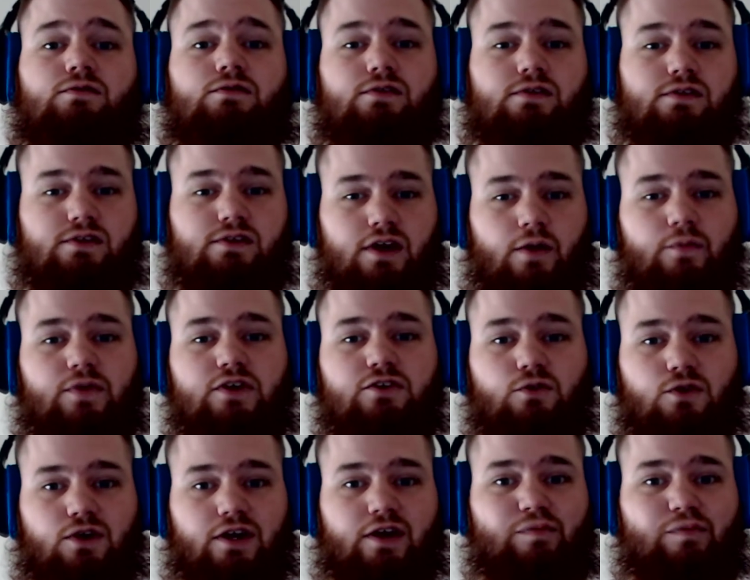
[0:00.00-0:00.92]
coming to
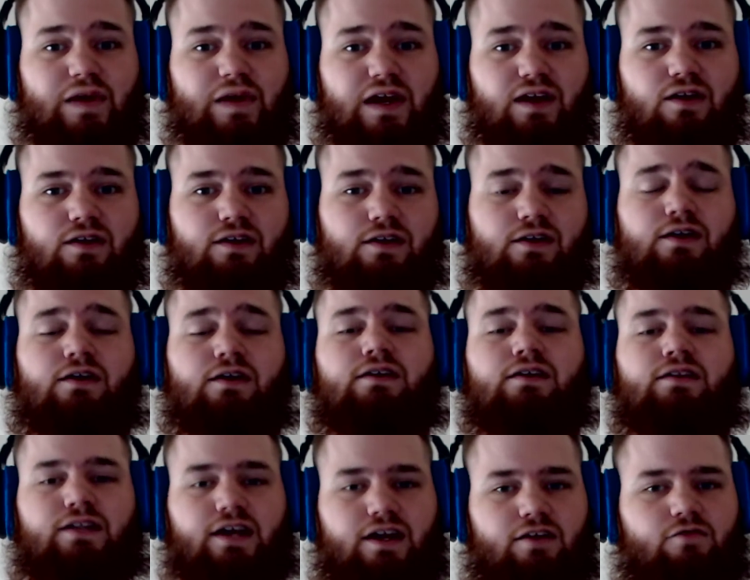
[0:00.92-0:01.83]
work impaired,
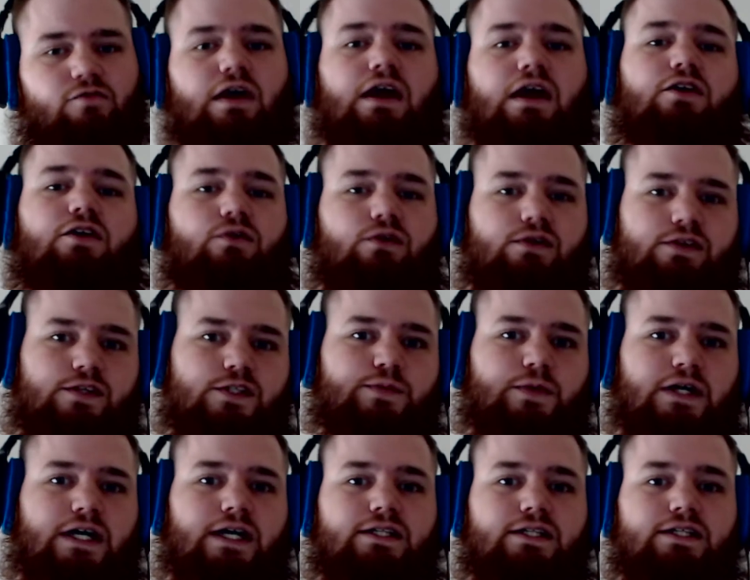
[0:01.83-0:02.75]
they can fire you on the
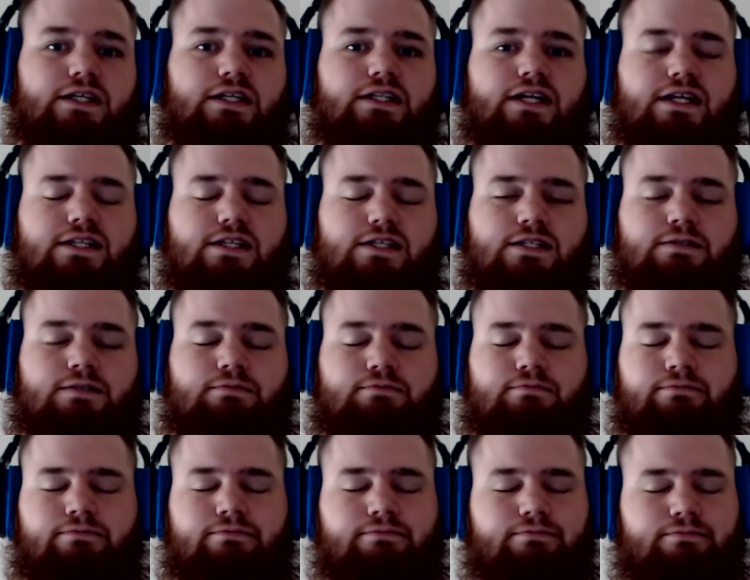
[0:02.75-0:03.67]
spot, and that's
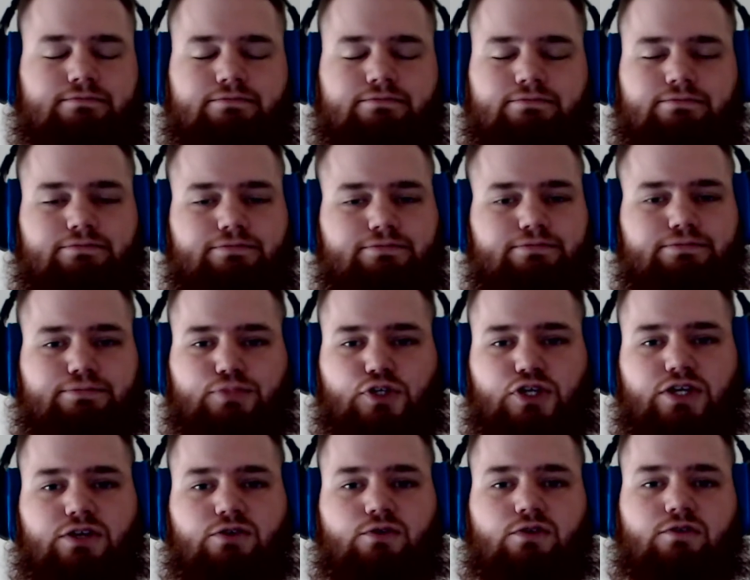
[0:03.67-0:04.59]

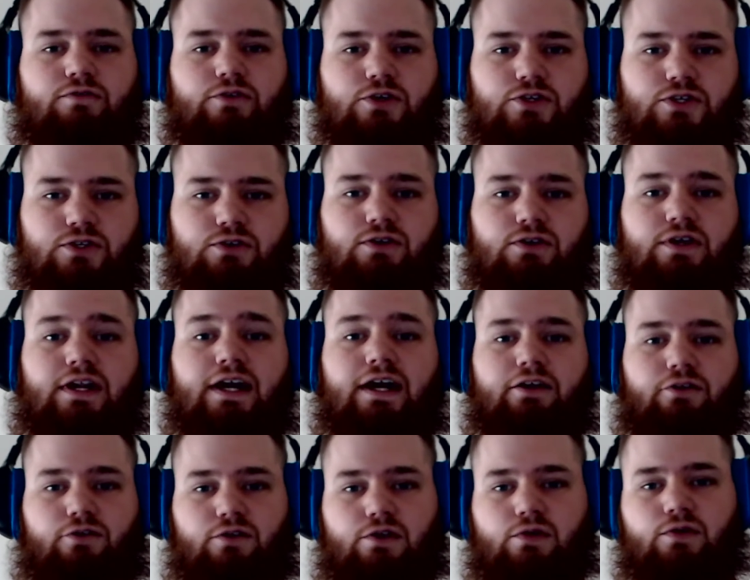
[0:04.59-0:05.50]
pretty universal. And I
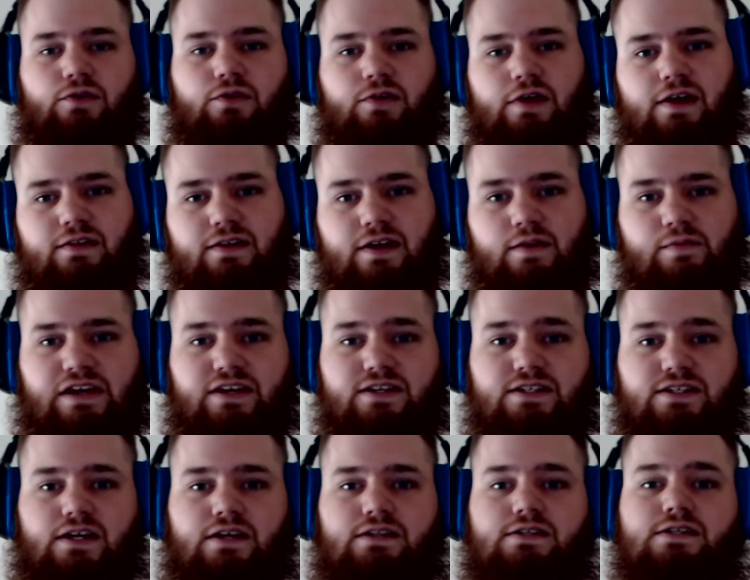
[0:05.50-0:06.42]
agree with that. That makes
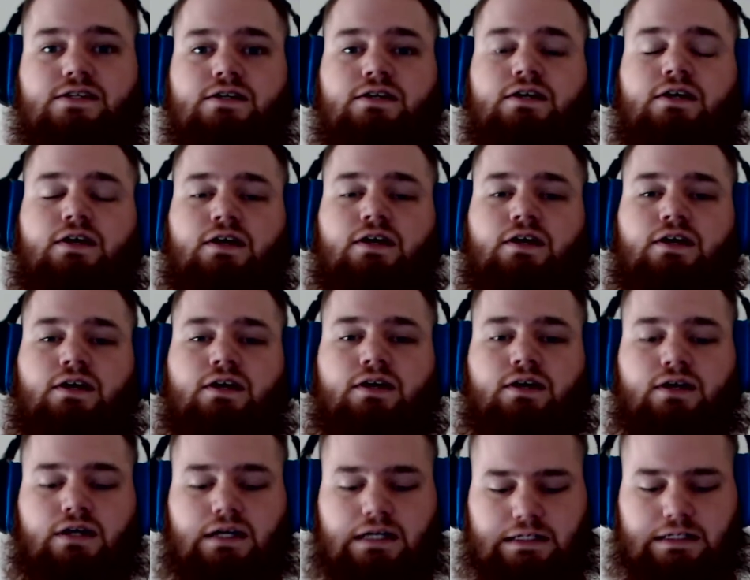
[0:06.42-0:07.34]
sense.
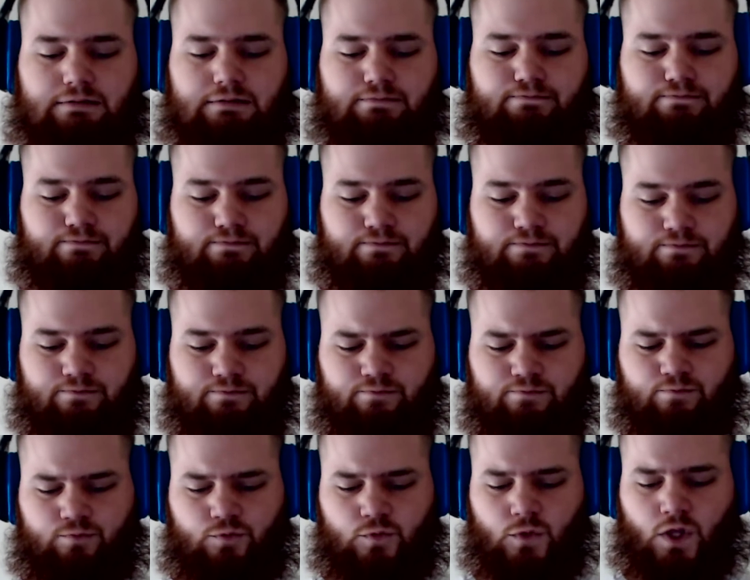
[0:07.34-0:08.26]
Um,
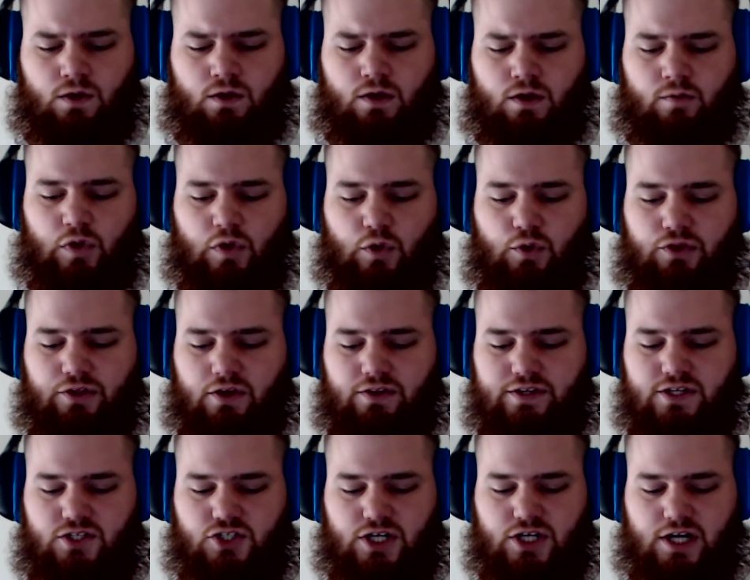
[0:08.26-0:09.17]
but with all
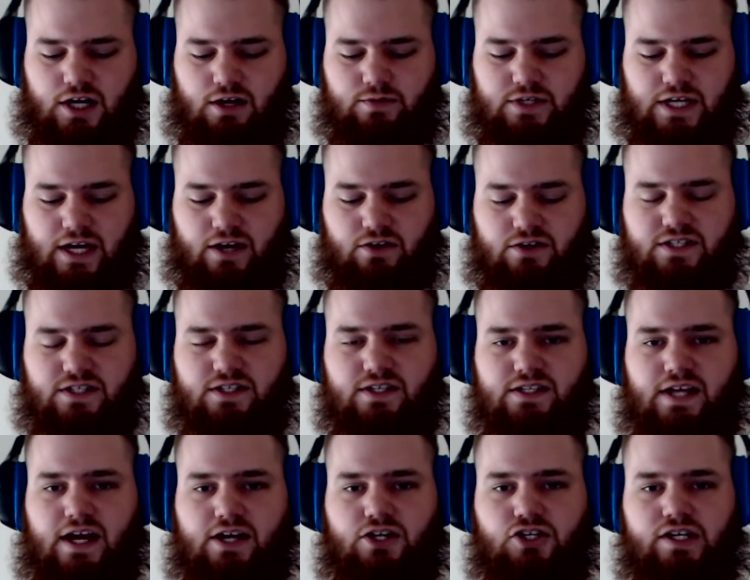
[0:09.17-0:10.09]
these jobs, how does this
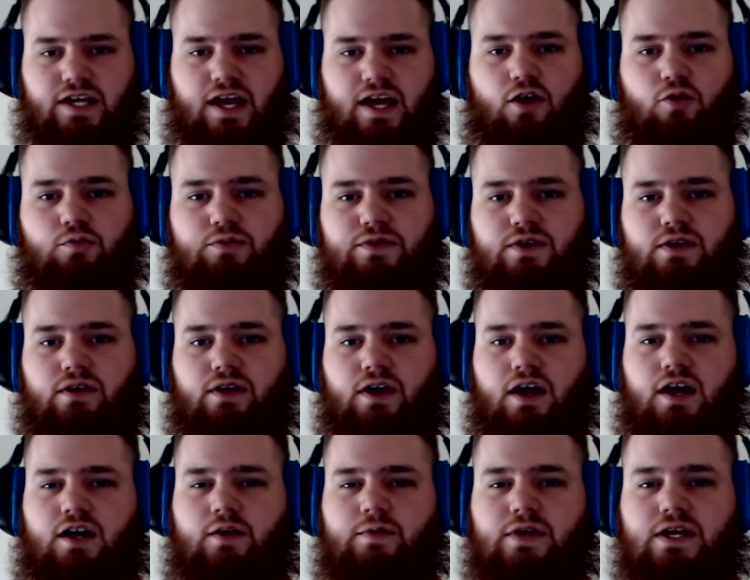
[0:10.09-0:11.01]
actually help the
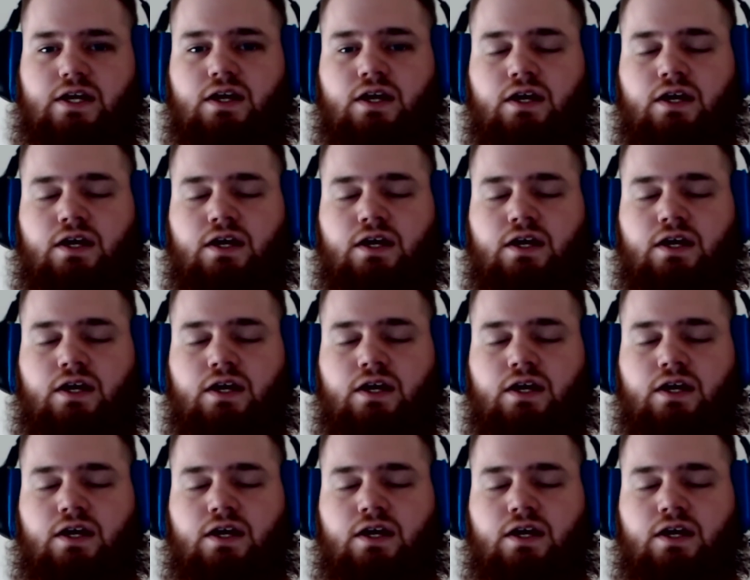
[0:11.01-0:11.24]
economy?